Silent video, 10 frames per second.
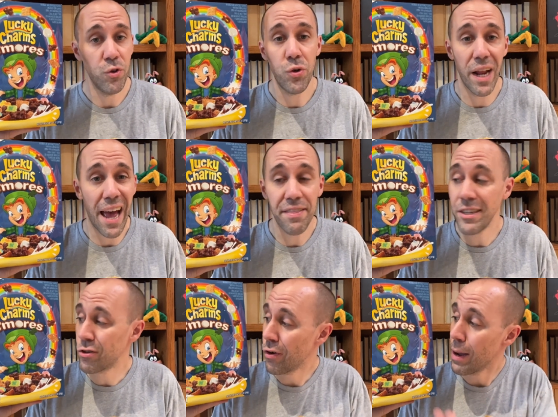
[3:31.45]
You could add
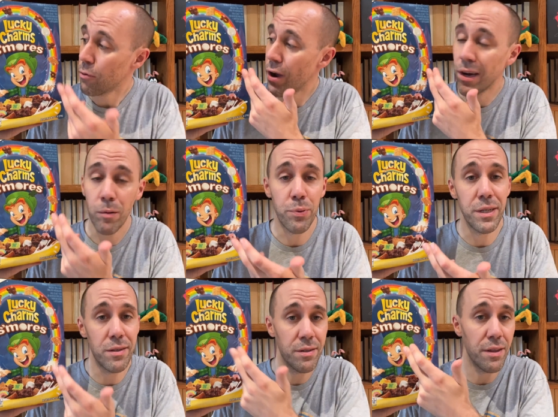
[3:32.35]
these graham cracker
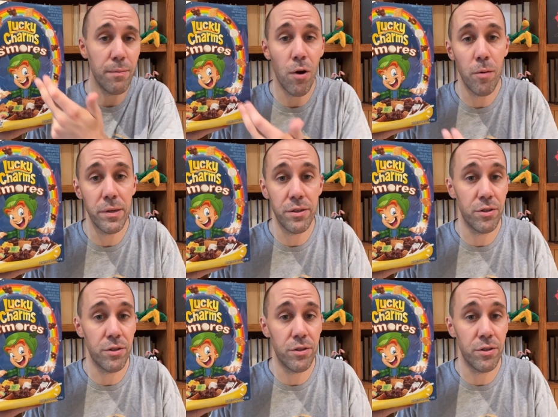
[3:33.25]
pieces and the marbits